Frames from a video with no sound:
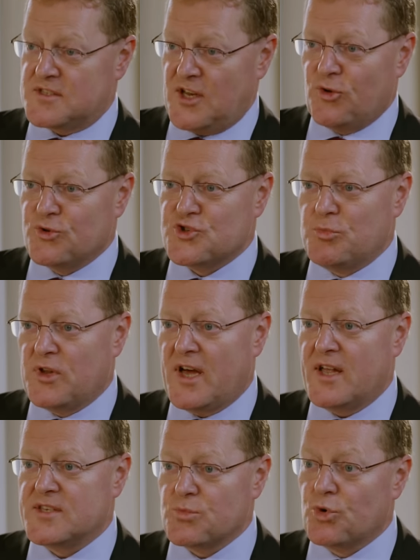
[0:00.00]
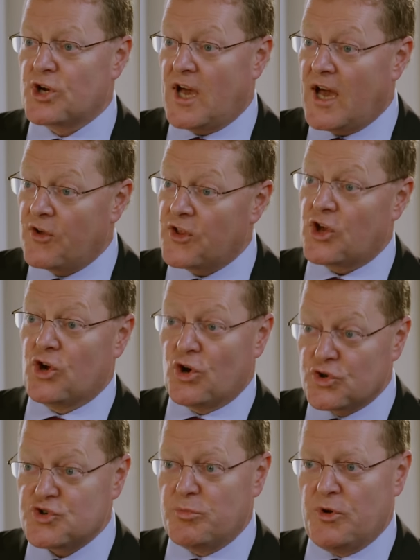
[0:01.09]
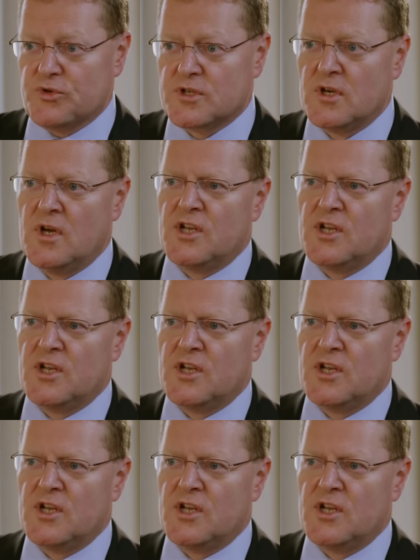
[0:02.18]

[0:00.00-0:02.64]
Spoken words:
technology plans, and work out how they can contribute